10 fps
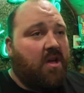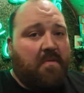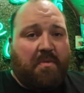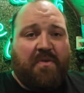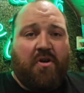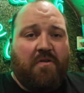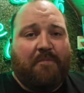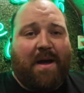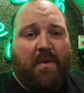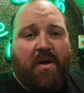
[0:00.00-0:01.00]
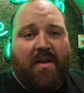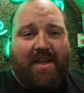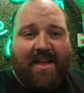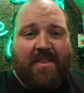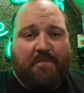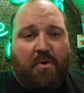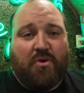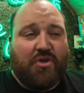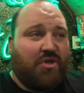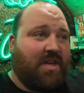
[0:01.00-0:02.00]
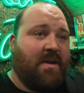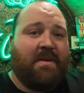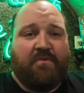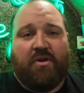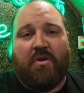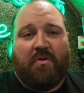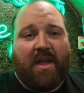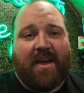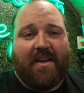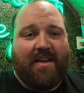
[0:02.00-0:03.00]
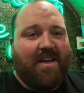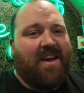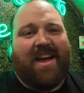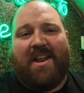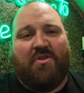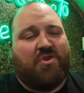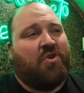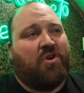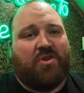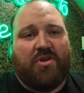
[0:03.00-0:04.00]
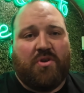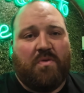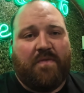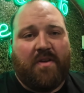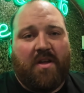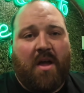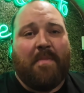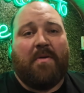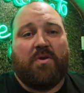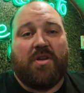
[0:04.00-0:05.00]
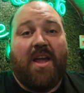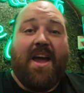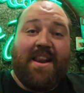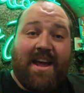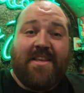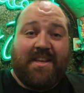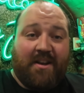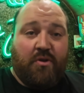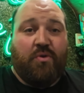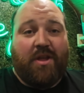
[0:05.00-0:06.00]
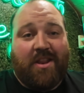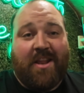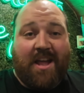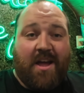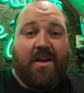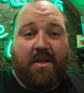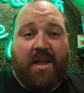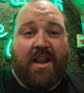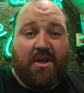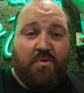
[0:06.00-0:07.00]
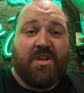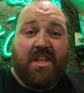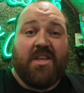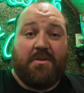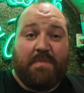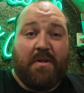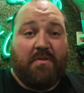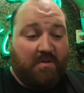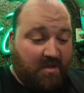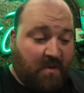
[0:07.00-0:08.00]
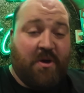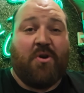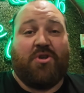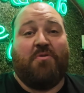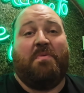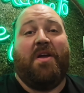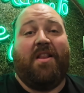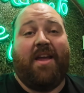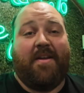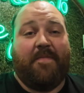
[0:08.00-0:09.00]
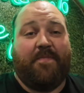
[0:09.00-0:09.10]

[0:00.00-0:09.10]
but we've got enough power in the bus to keep that running all night, and it doesn't cost us over amounts. And that's included in our utilities bill that we cost up earlier.